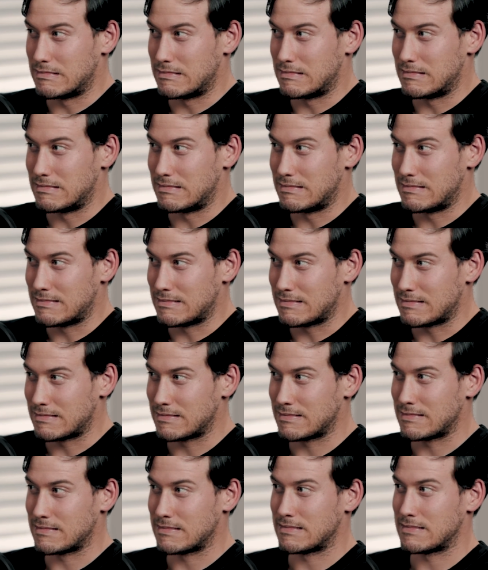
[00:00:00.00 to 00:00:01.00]

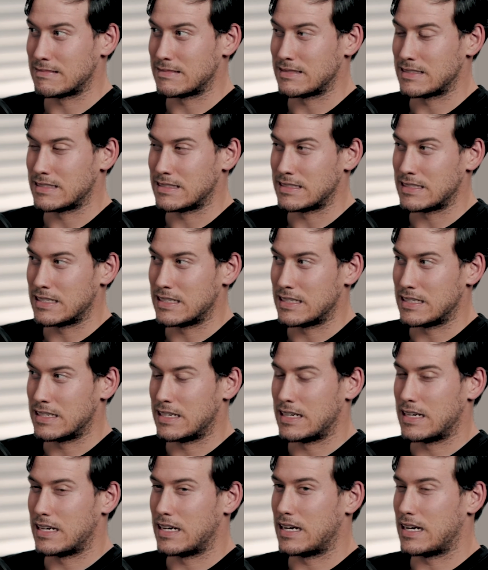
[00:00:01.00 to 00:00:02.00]

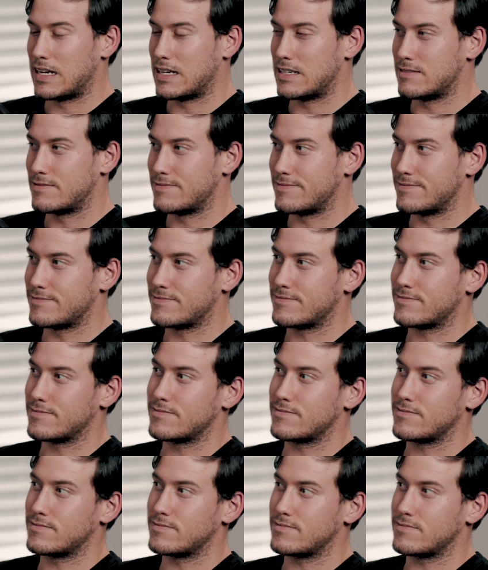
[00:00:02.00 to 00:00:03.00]

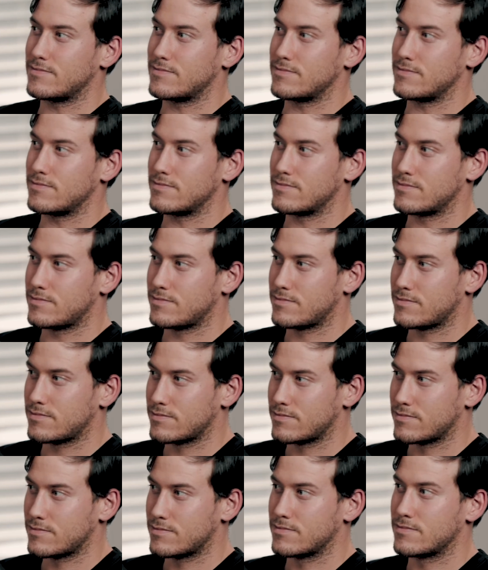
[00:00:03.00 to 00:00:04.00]

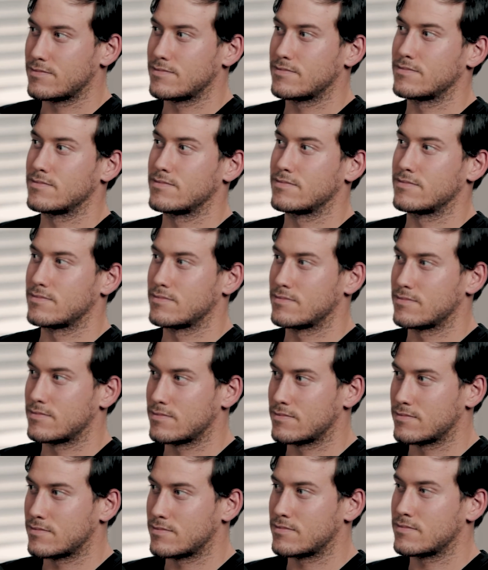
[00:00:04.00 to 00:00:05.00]

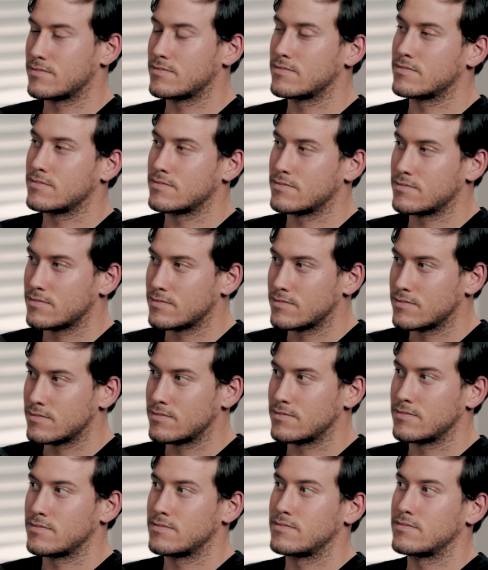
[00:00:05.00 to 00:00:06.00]

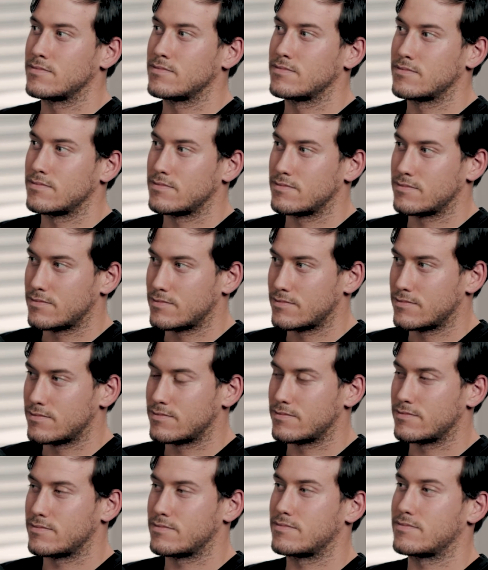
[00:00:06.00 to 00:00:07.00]

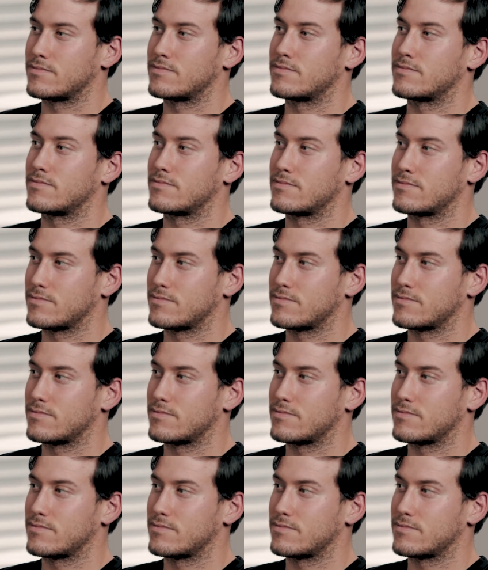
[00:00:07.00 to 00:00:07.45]
(silent)